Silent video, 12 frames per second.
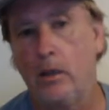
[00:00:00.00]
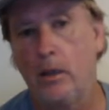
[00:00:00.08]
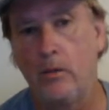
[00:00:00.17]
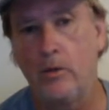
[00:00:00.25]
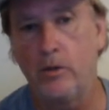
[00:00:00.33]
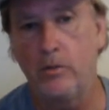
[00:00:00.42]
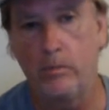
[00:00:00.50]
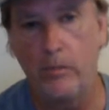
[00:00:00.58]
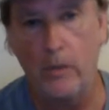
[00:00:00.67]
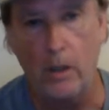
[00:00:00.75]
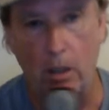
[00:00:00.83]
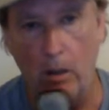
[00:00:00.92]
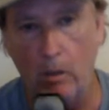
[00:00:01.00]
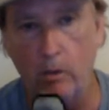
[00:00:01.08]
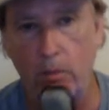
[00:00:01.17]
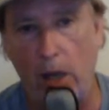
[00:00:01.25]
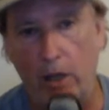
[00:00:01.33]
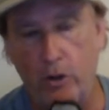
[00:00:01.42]
It was
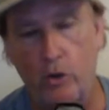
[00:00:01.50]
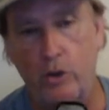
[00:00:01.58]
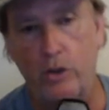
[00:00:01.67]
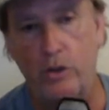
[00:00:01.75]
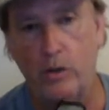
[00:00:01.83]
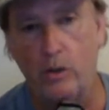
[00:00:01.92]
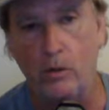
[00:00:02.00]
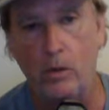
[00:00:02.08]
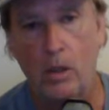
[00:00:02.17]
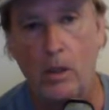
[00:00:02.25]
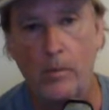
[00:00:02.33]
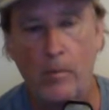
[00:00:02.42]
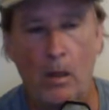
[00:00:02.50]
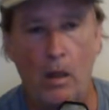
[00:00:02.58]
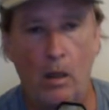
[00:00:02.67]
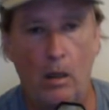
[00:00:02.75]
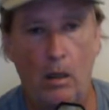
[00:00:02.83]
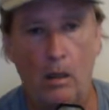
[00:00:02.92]
my choice to,
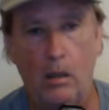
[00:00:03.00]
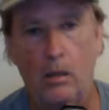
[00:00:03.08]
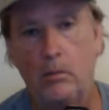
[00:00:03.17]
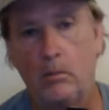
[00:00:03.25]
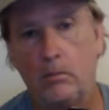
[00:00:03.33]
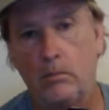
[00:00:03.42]
to